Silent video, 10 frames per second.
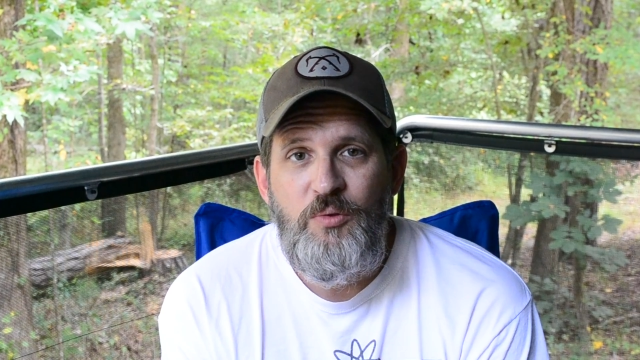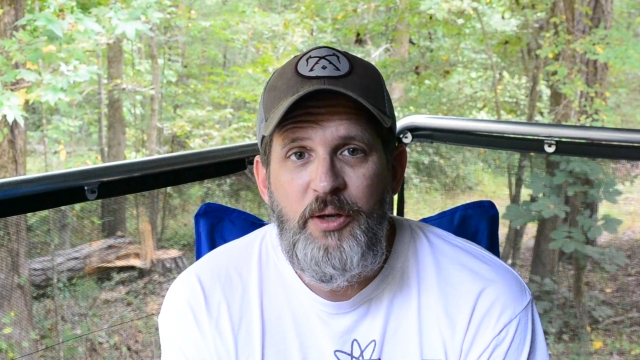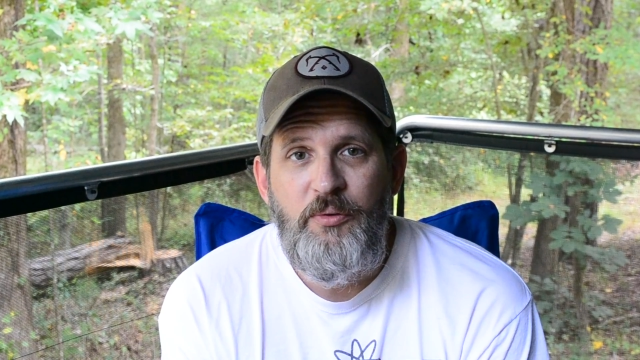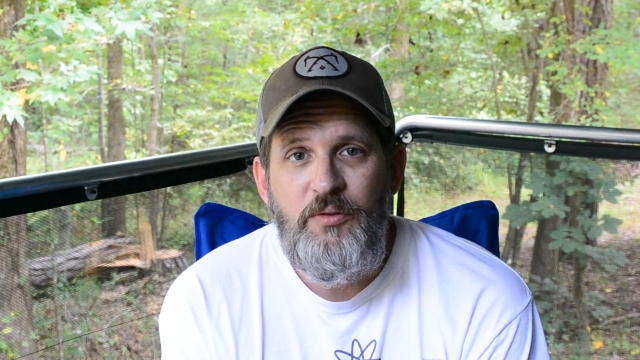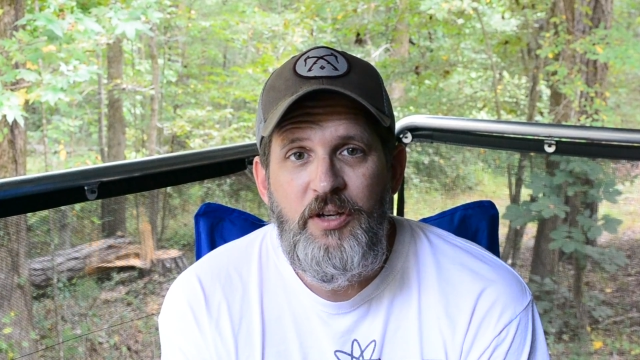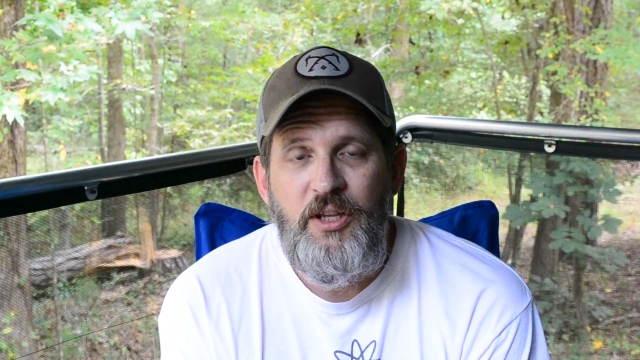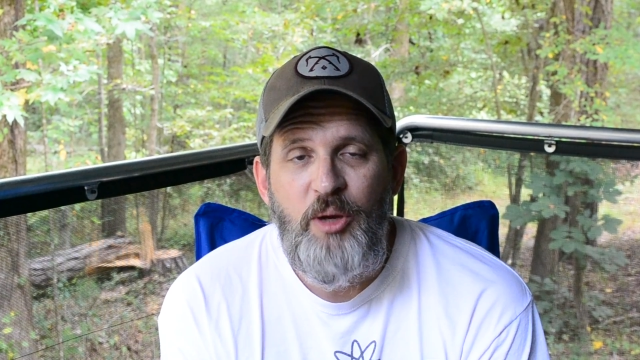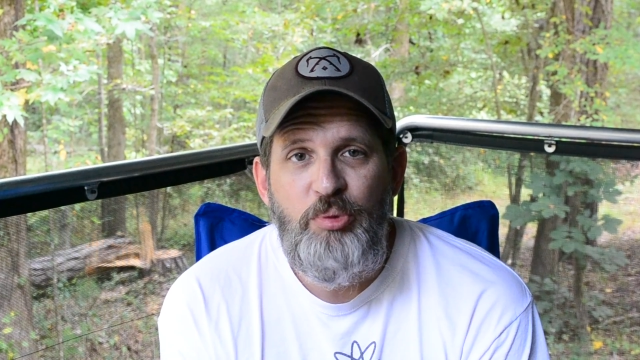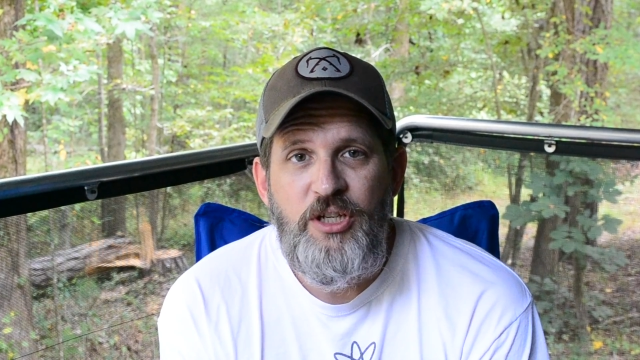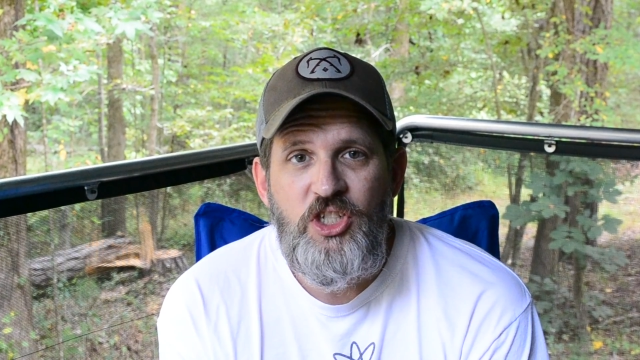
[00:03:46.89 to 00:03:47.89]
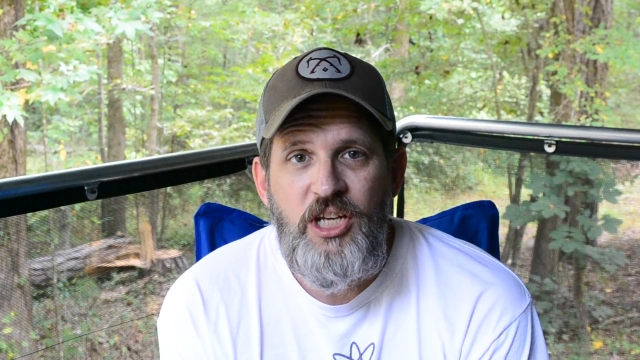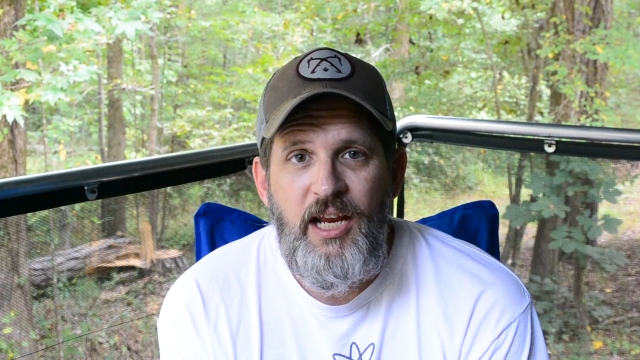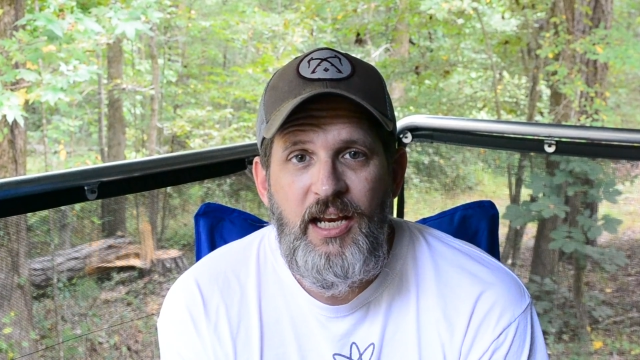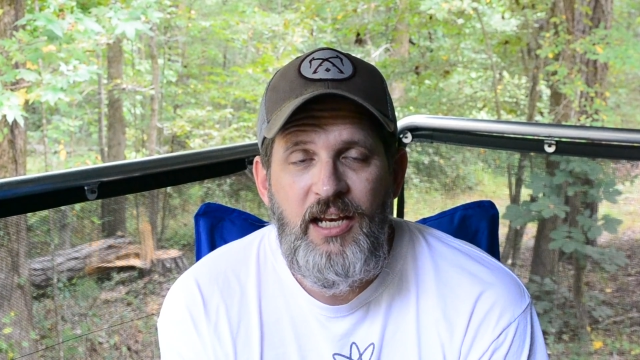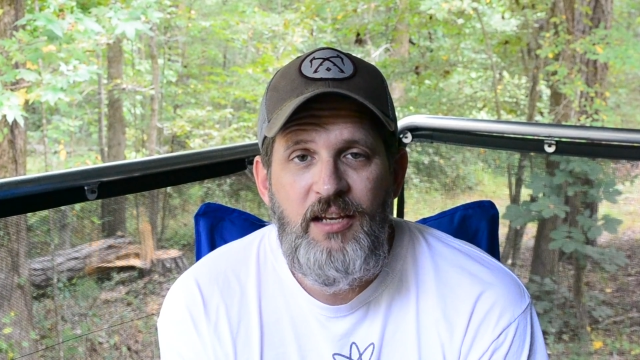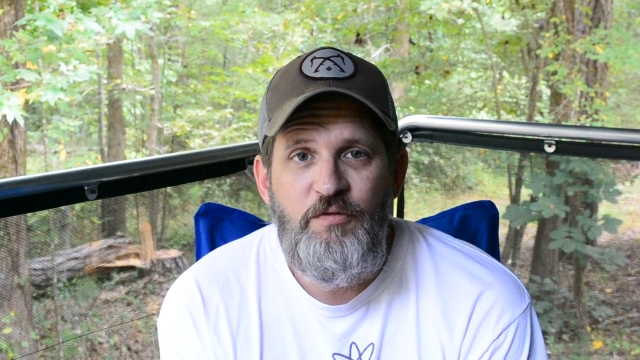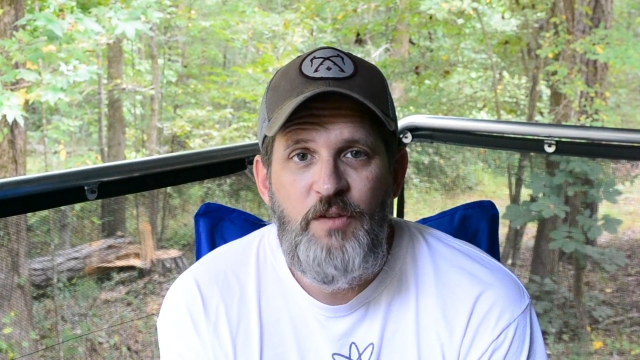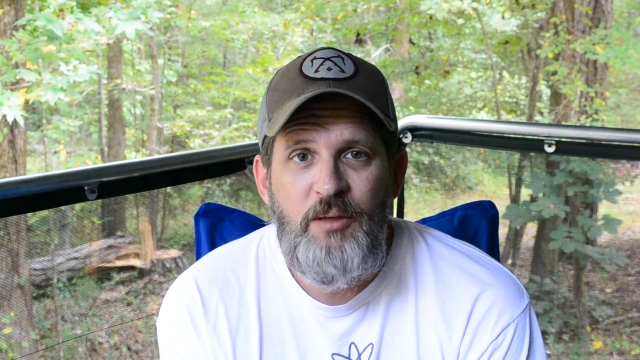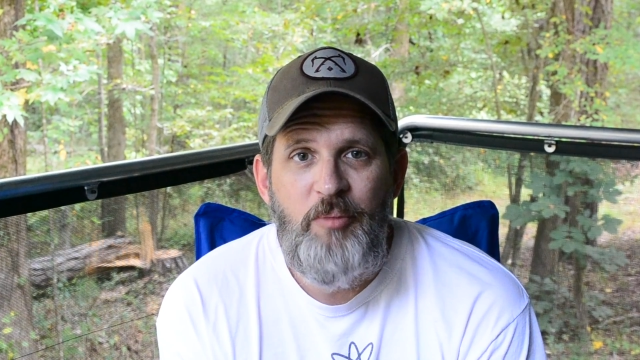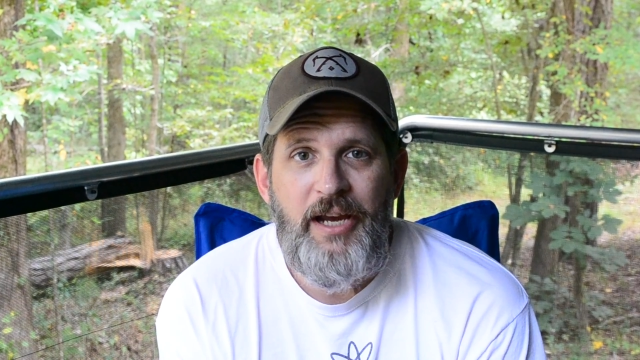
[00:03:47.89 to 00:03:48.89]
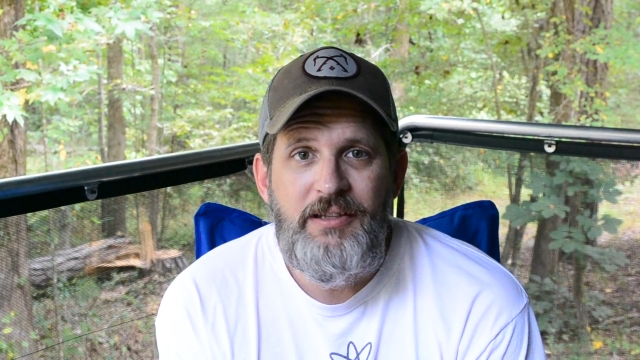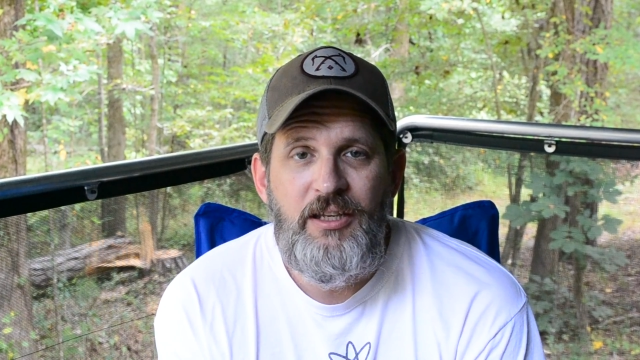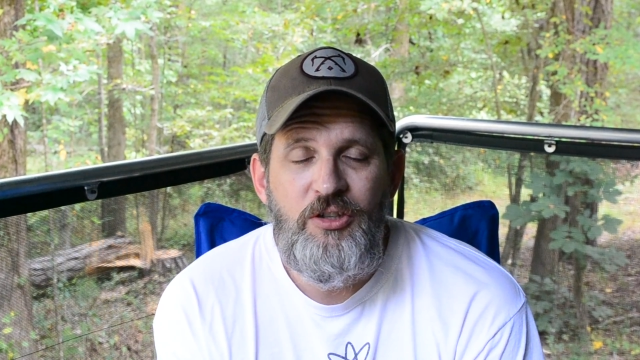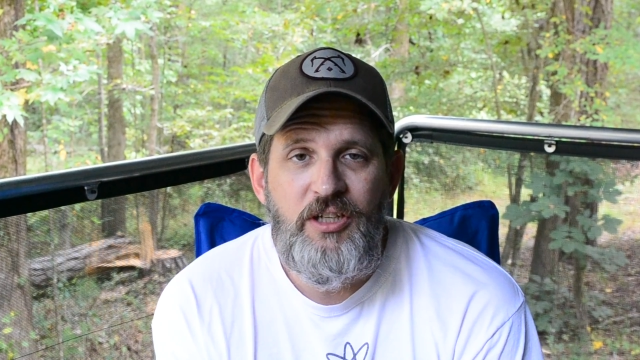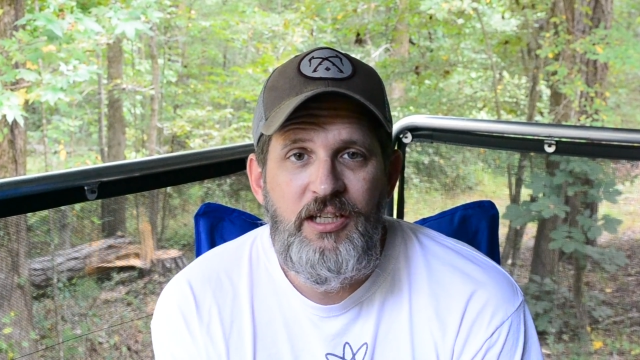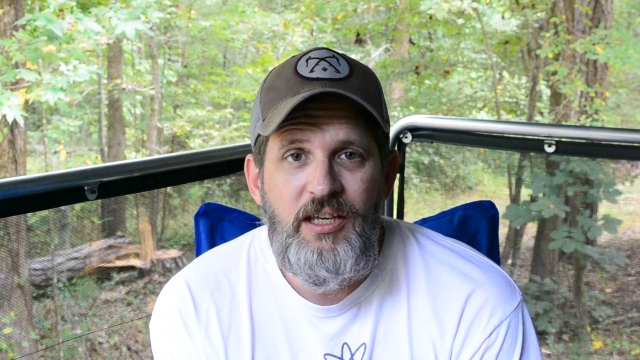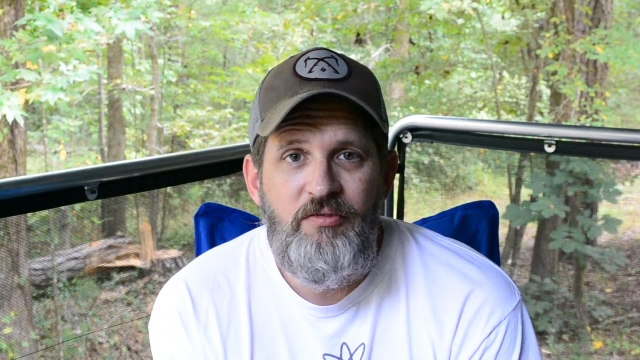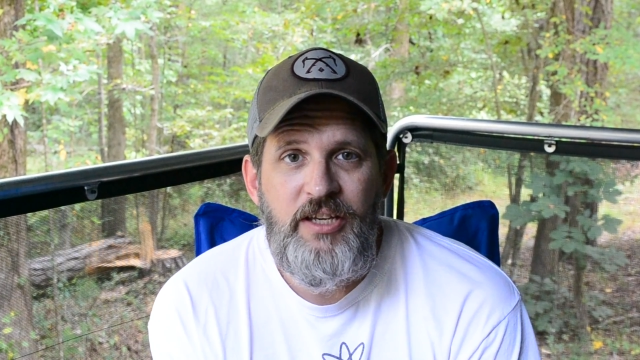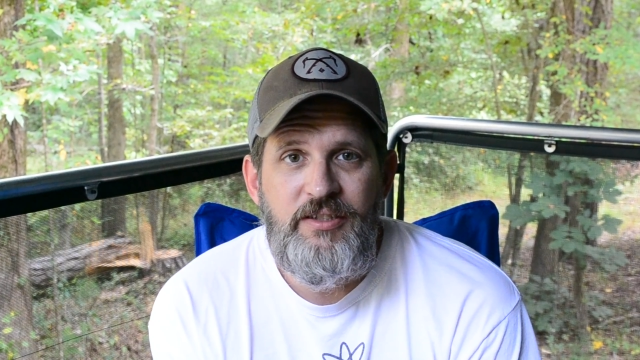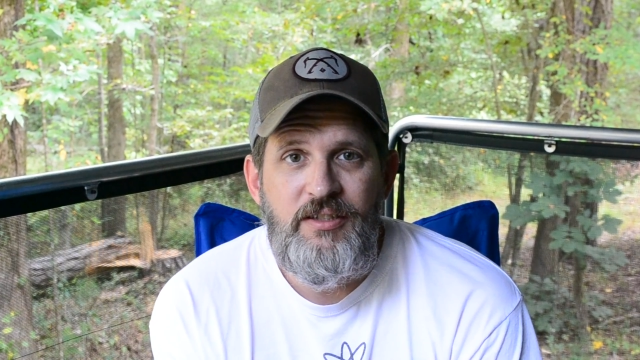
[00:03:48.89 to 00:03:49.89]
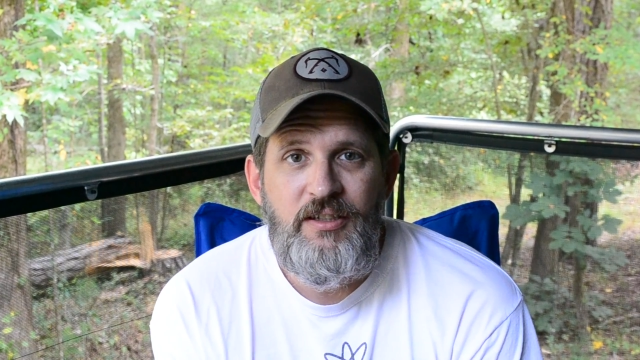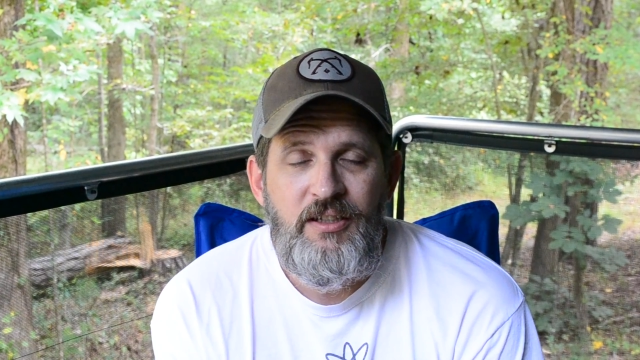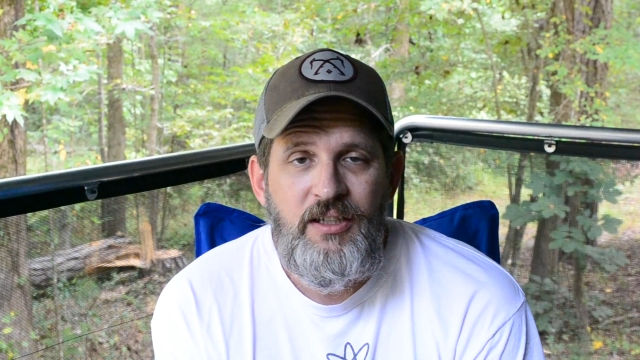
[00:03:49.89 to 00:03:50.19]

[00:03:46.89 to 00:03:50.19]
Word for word: We would really appreciate any feedback that you could give us.